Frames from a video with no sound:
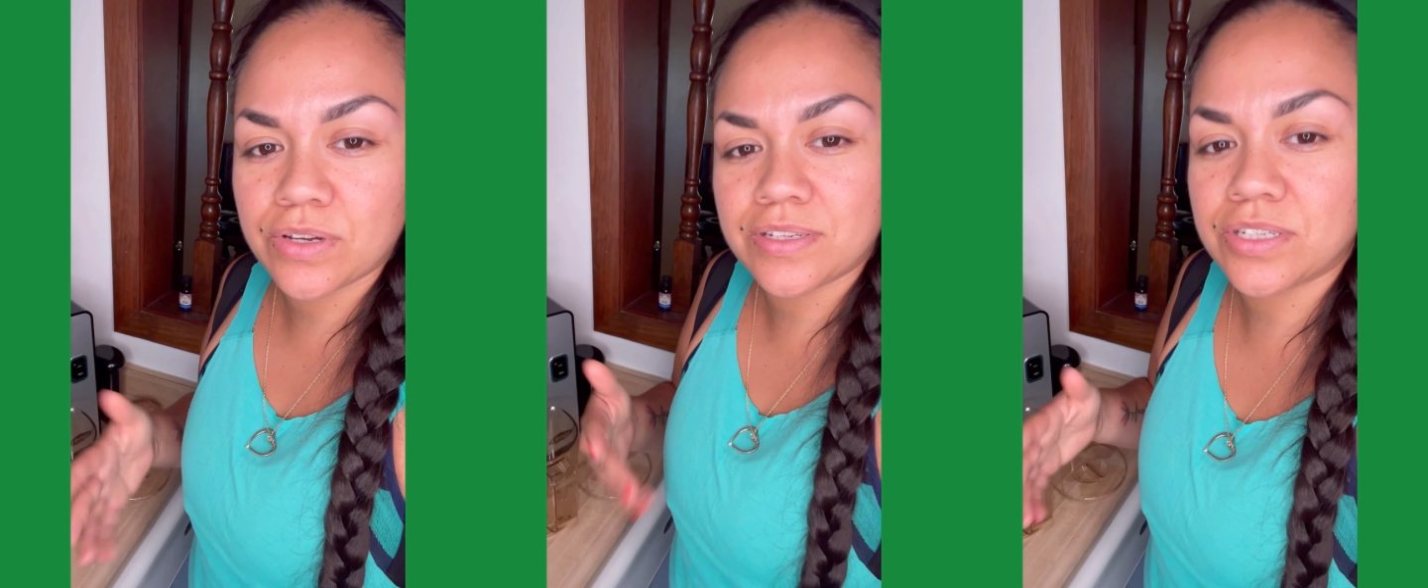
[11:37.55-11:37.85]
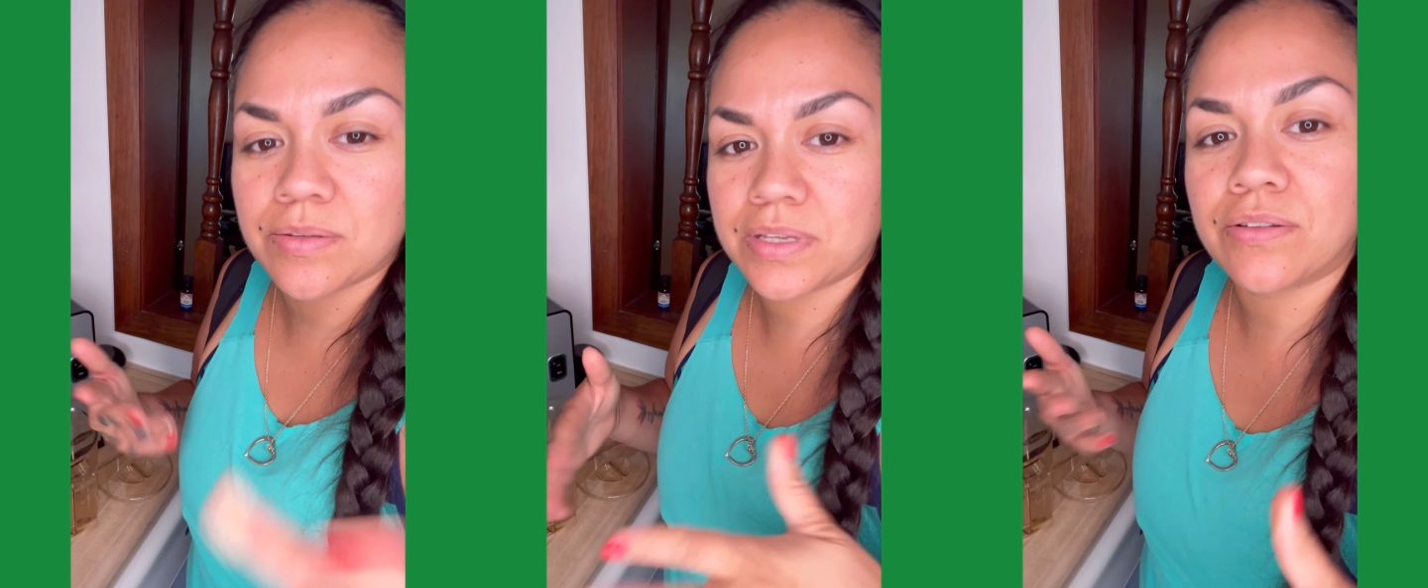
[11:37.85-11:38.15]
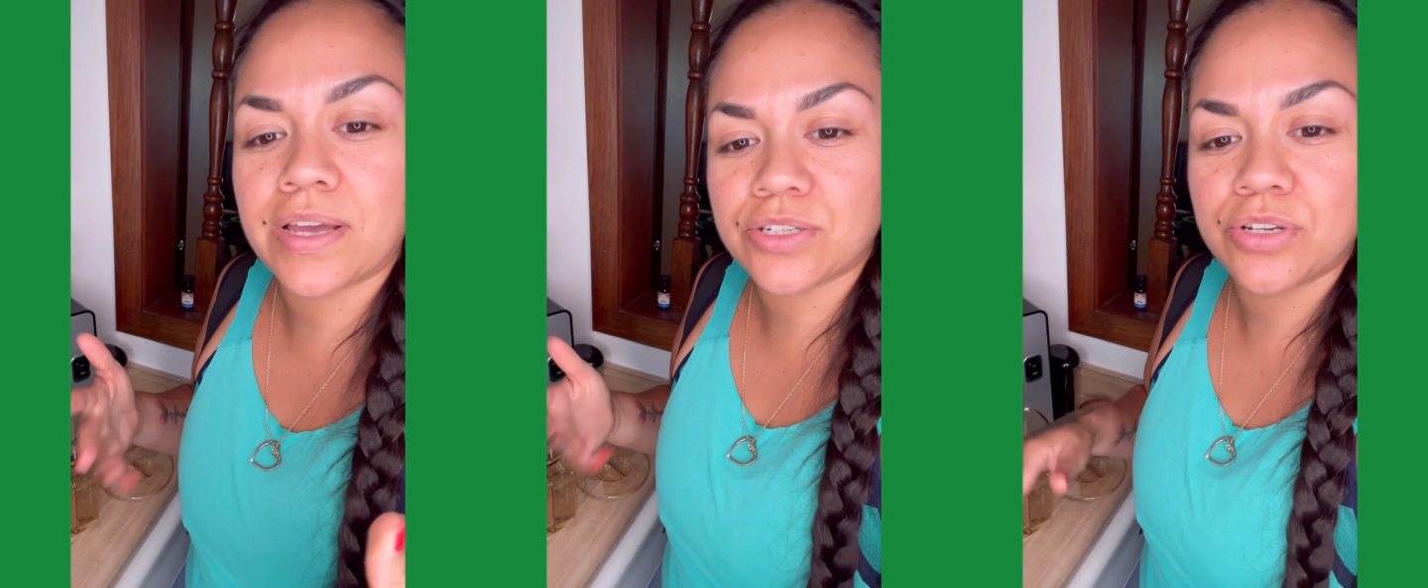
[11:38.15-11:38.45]
It's just something a
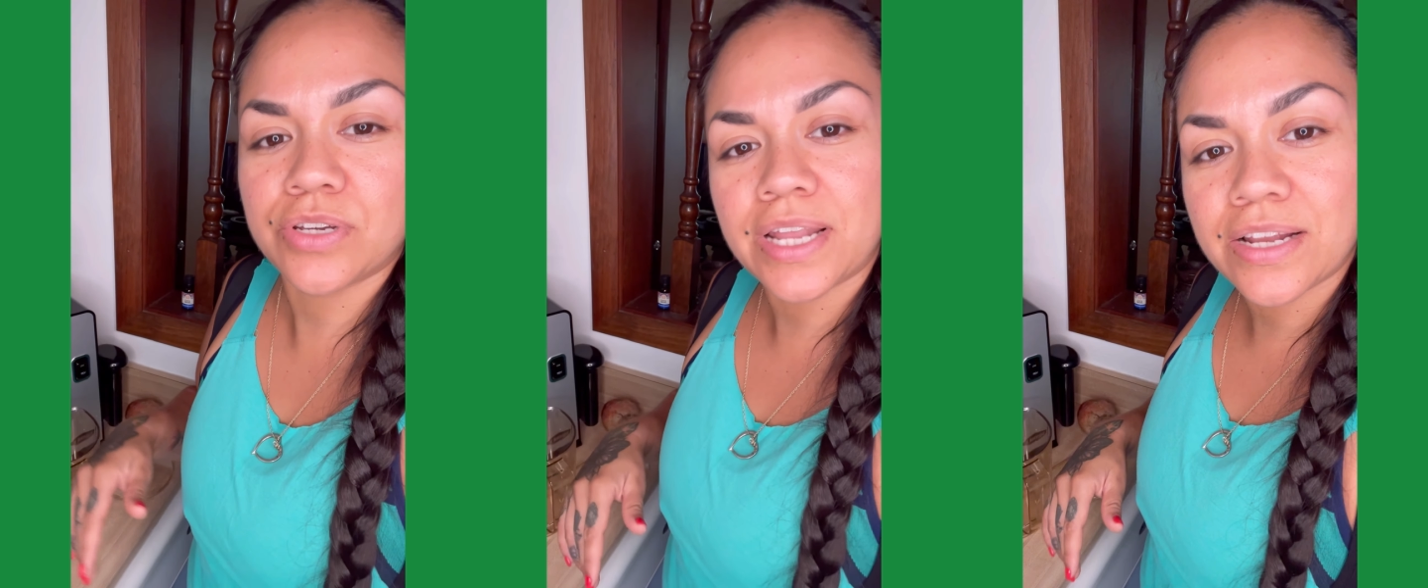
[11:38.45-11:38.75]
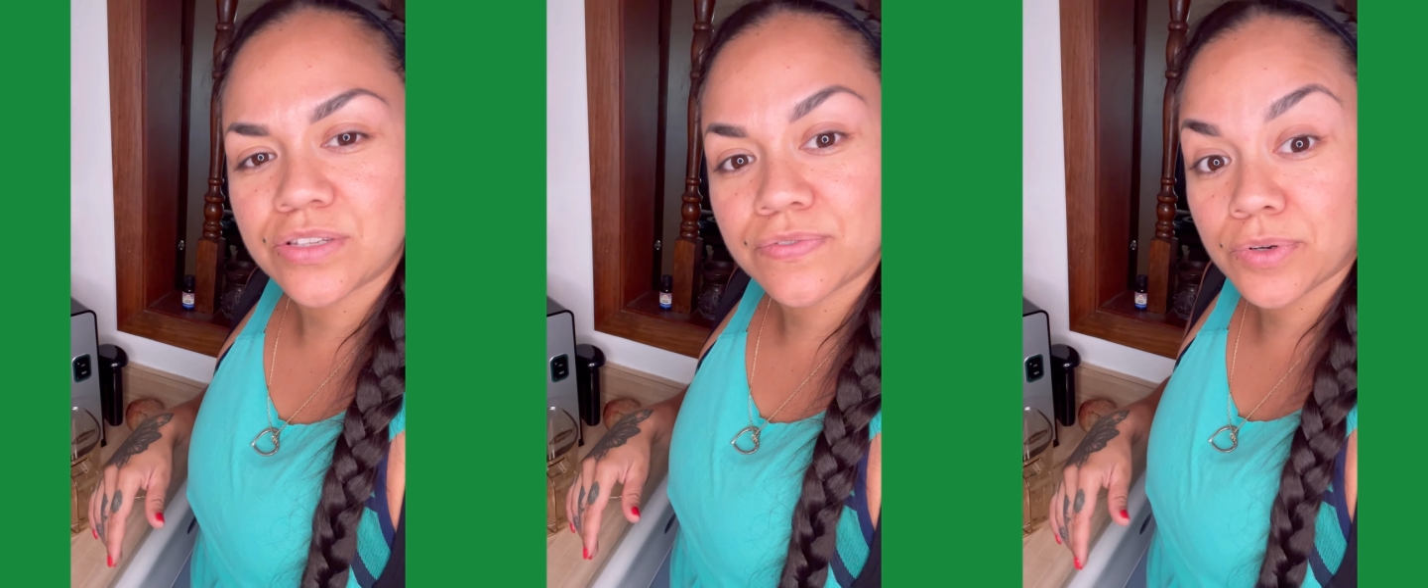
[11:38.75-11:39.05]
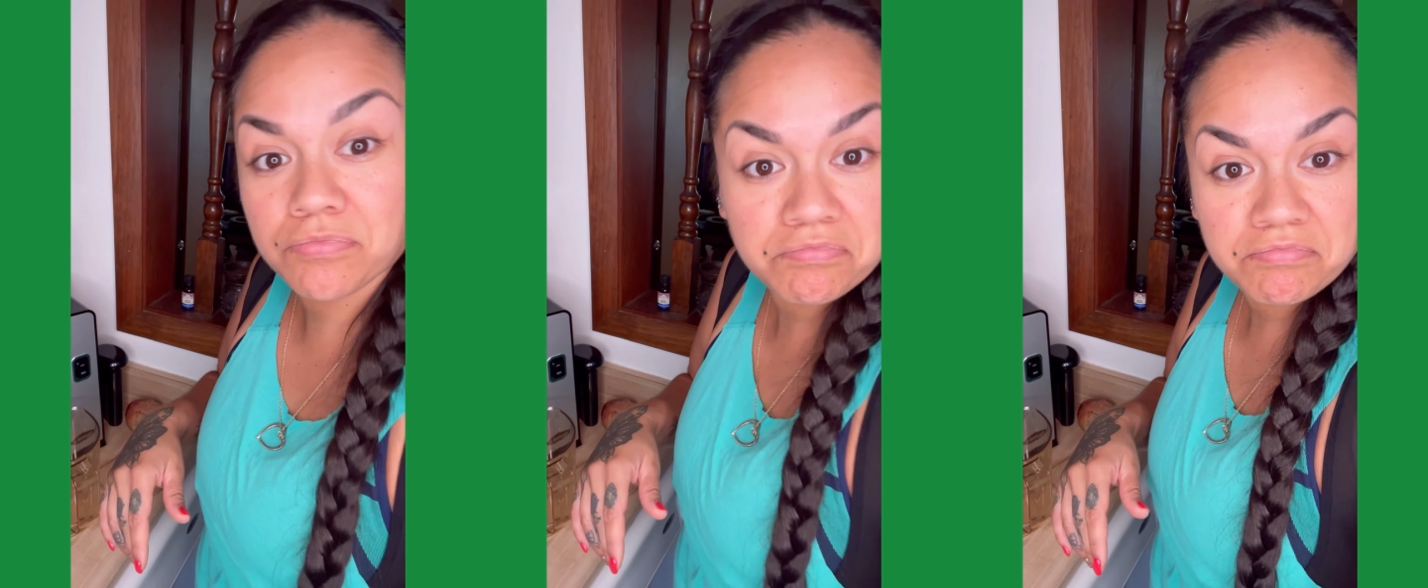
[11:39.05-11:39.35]
little extra you can add to their food.